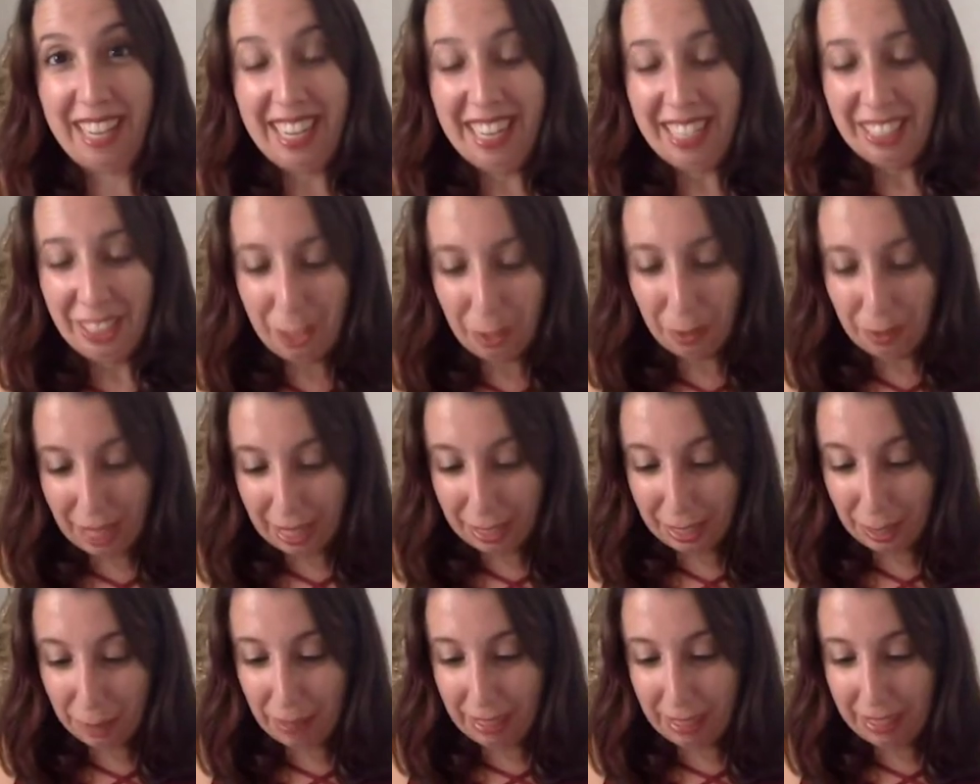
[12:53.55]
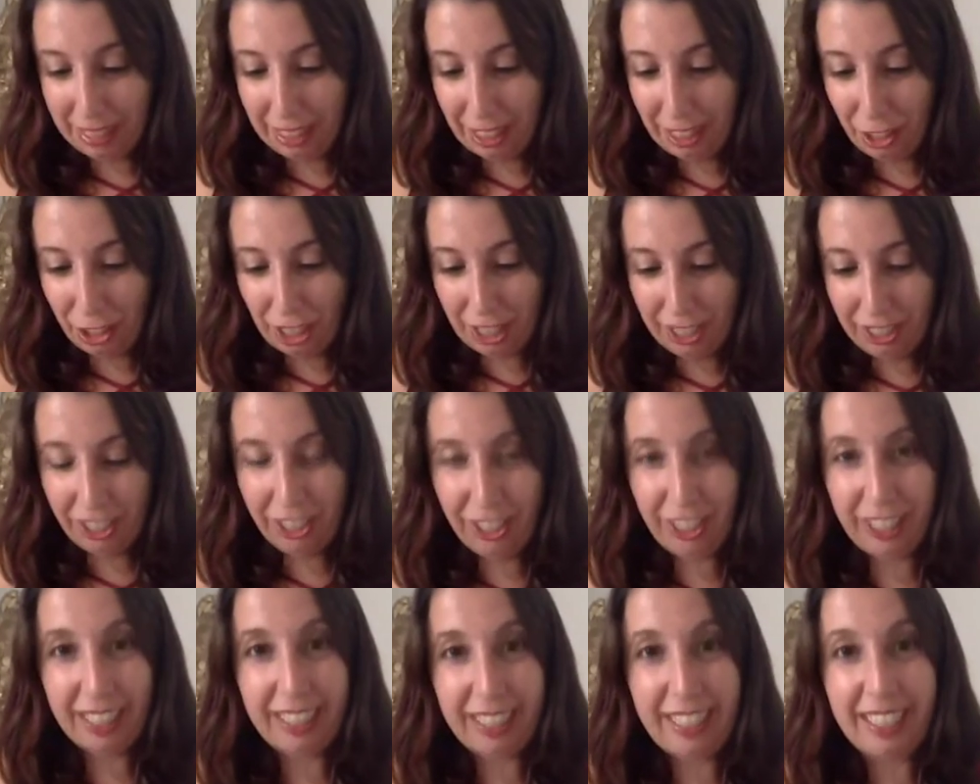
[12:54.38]
So that's my
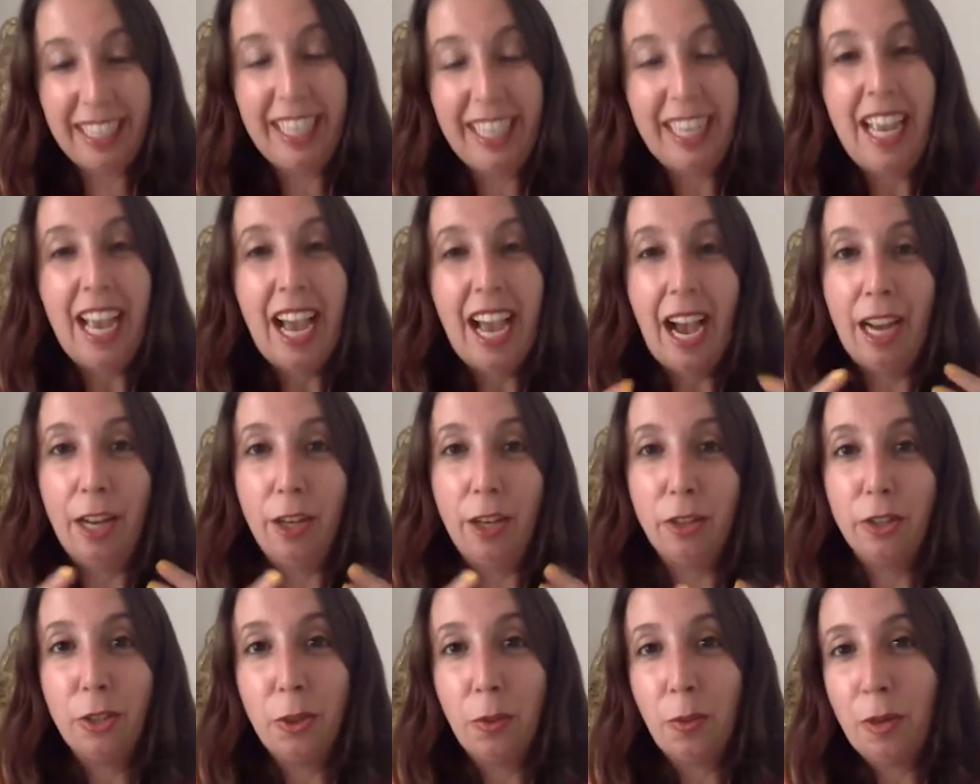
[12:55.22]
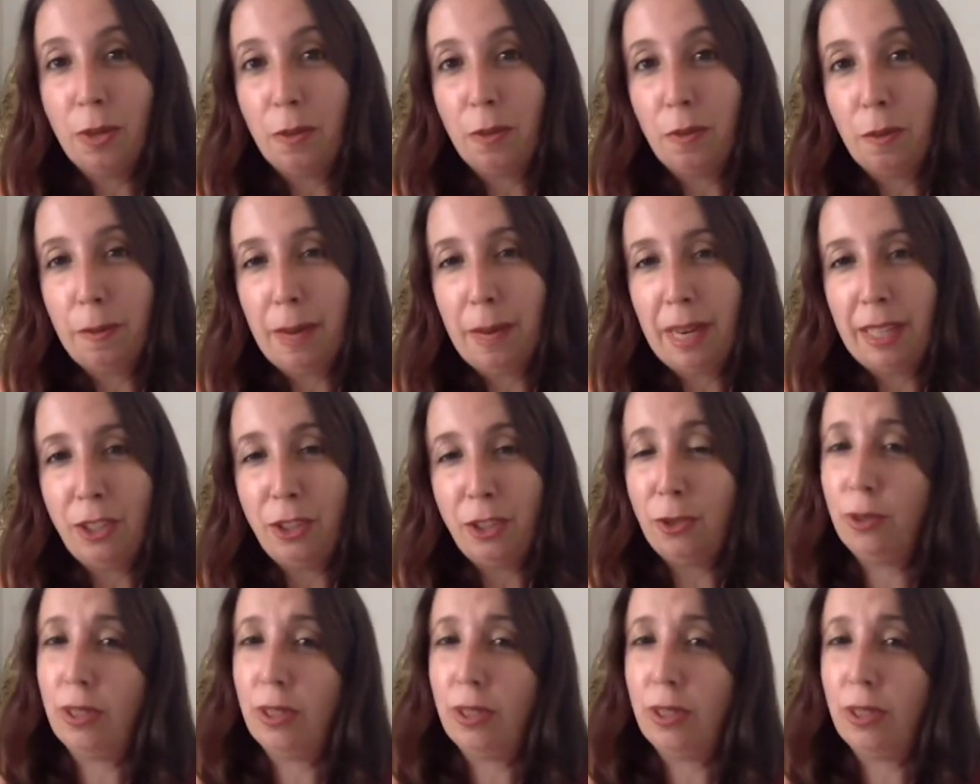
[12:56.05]
suggestion. I also want to remind you,